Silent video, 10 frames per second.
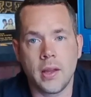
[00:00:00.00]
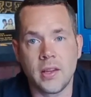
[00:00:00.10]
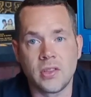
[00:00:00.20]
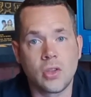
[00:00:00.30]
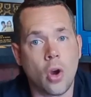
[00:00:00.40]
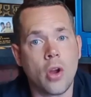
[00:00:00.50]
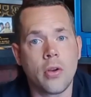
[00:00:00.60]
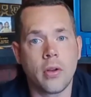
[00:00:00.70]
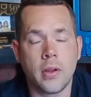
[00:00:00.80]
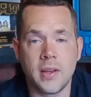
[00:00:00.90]
is
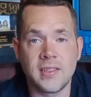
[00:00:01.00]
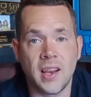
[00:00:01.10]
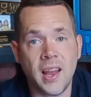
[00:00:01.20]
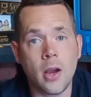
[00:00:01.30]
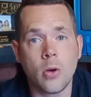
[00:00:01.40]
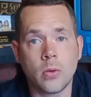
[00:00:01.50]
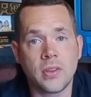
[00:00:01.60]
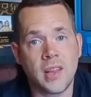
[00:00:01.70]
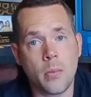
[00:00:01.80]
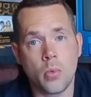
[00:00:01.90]
allowed
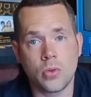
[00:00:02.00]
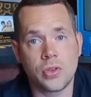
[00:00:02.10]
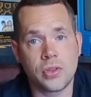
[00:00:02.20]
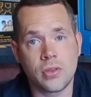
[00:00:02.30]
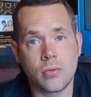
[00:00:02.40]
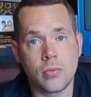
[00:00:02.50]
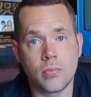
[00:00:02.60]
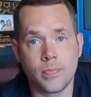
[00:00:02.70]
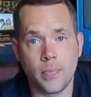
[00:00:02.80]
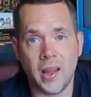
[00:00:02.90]
that much
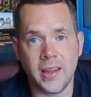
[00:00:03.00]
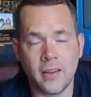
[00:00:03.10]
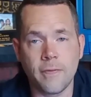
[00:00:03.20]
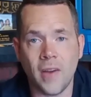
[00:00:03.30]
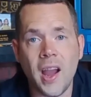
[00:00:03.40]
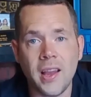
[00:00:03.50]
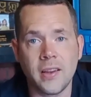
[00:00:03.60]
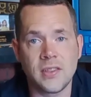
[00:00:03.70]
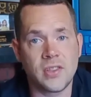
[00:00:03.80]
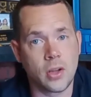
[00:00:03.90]
like
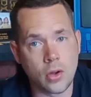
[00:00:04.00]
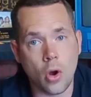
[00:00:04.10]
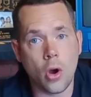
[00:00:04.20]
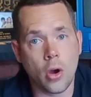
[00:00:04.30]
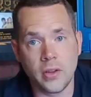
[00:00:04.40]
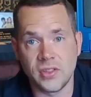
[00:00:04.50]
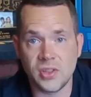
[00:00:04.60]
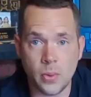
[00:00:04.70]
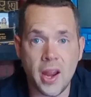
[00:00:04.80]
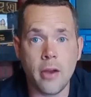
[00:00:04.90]
violence and gore and
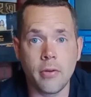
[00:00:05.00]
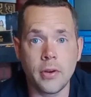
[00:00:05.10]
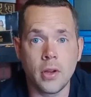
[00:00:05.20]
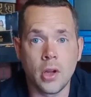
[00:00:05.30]
swearing,